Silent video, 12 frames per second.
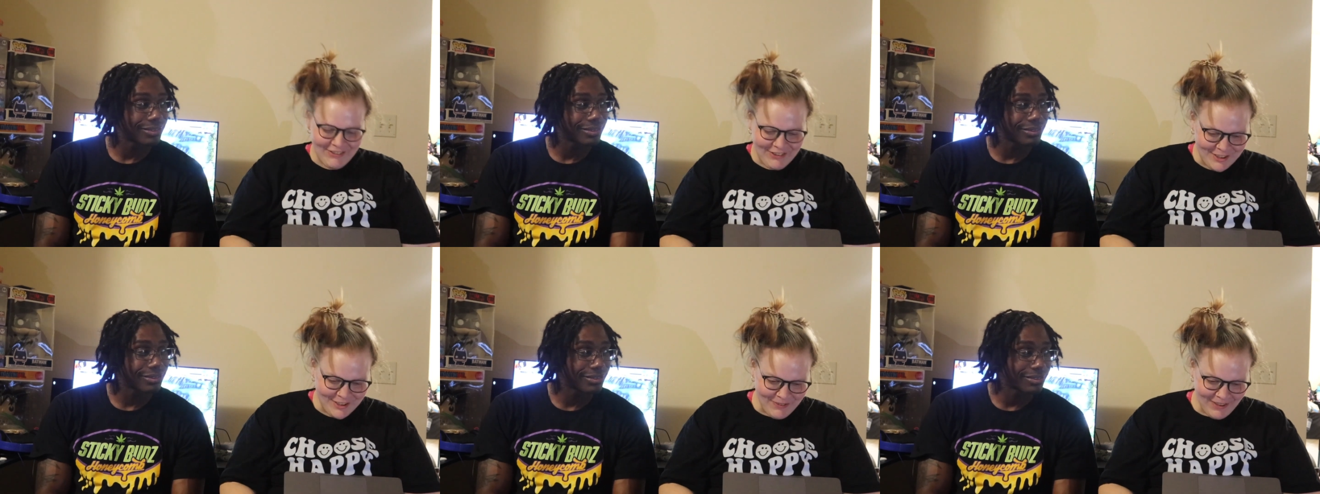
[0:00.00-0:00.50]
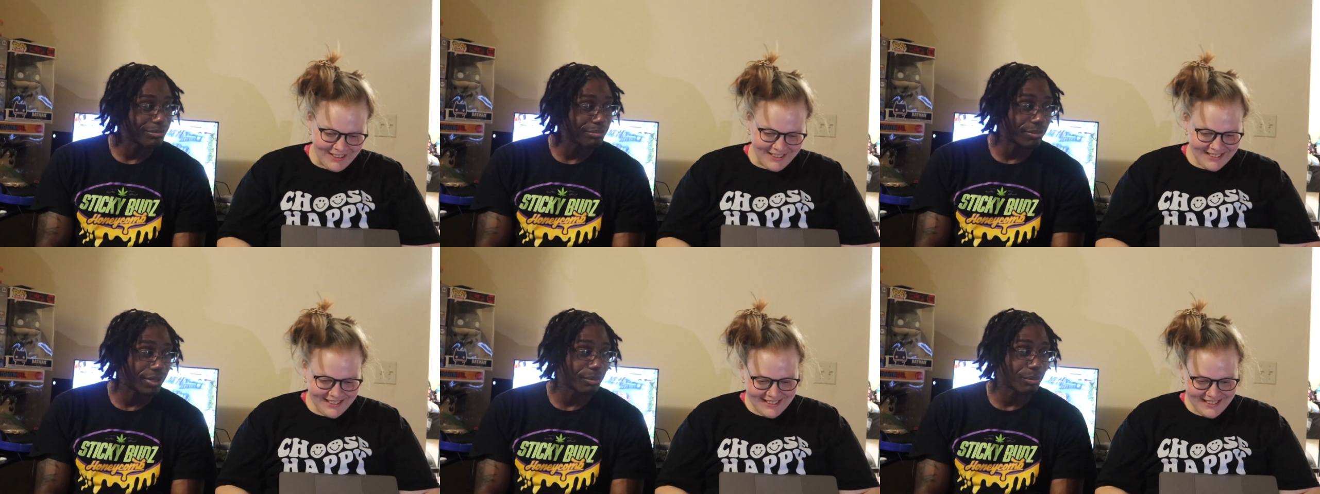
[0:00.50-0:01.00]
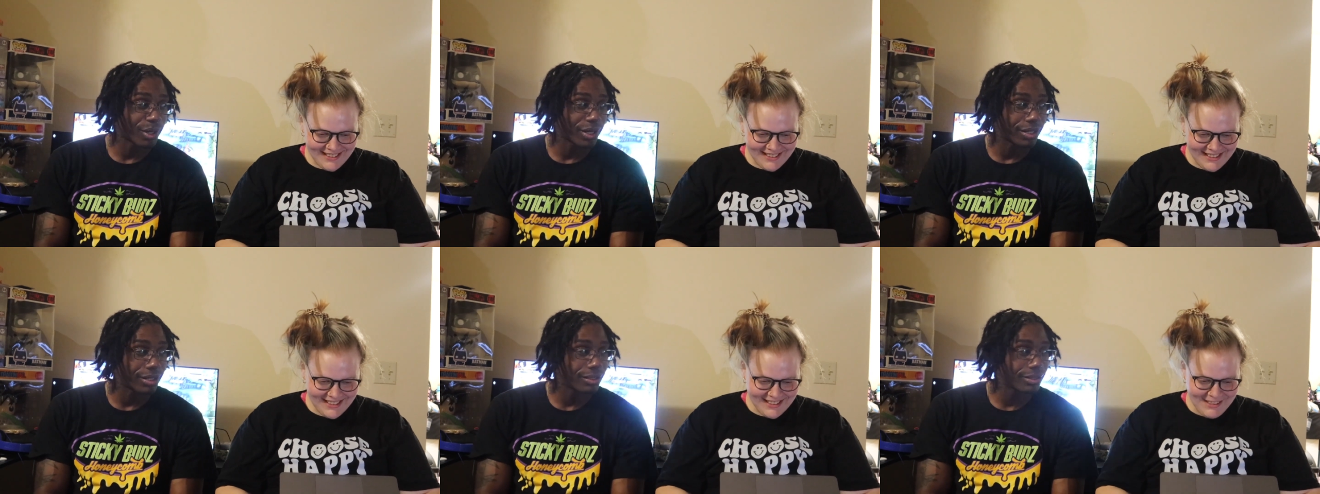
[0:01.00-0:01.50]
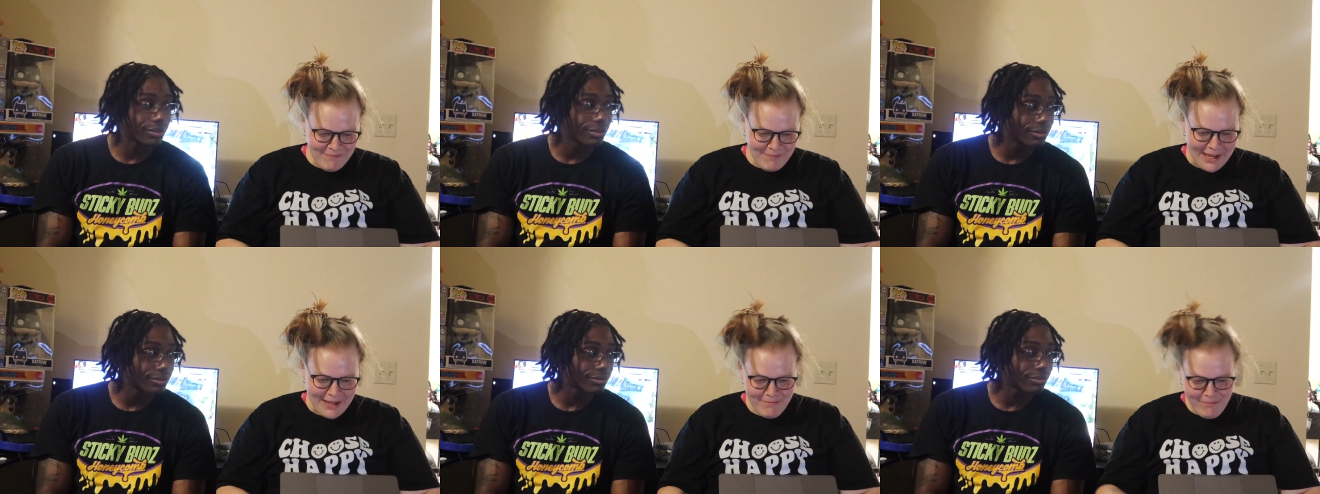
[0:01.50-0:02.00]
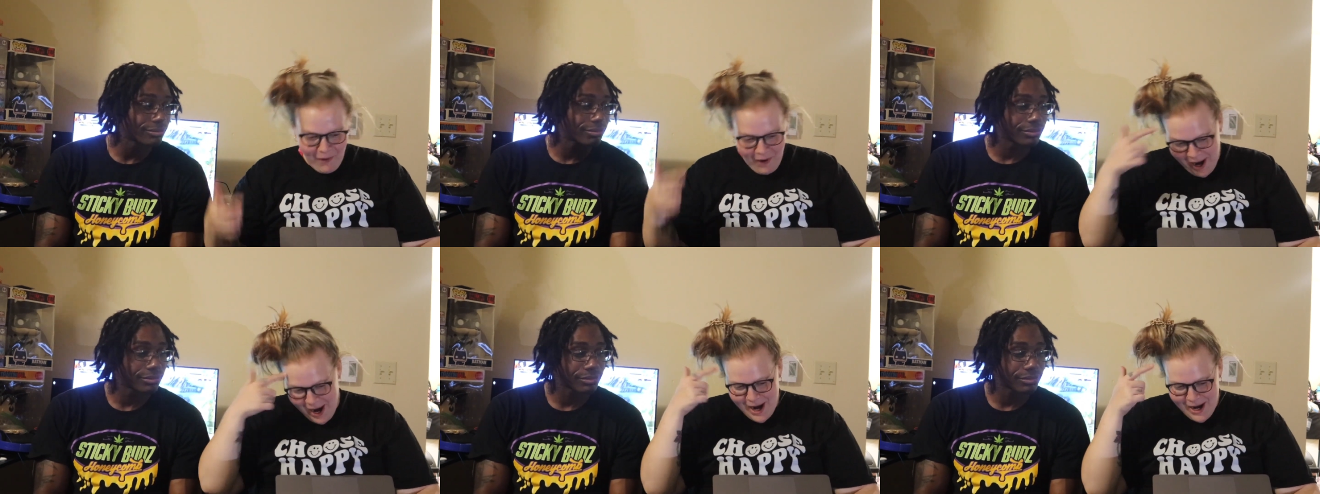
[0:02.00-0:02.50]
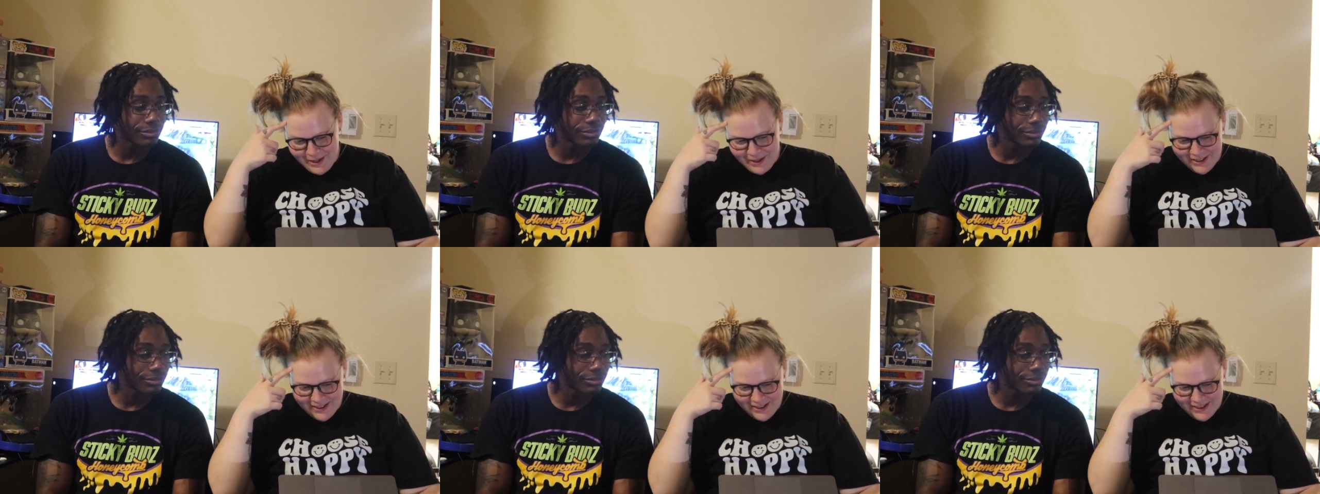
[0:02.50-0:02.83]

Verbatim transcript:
Speaker 1: We're smart. Big brain. Big brain.